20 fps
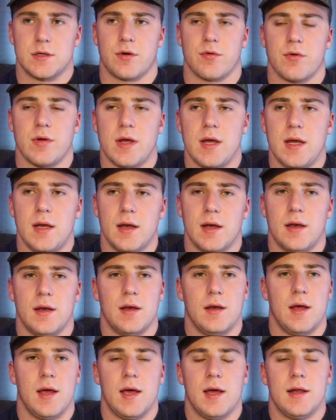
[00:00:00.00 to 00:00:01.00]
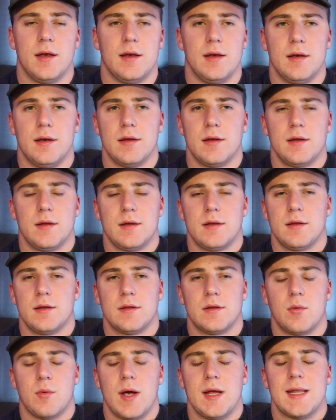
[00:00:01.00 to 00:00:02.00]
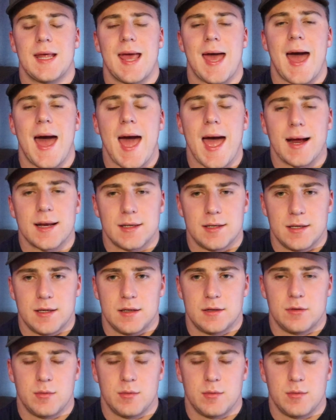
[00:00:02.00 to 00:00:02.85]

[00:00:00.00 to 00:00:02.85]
greed, and the way they act,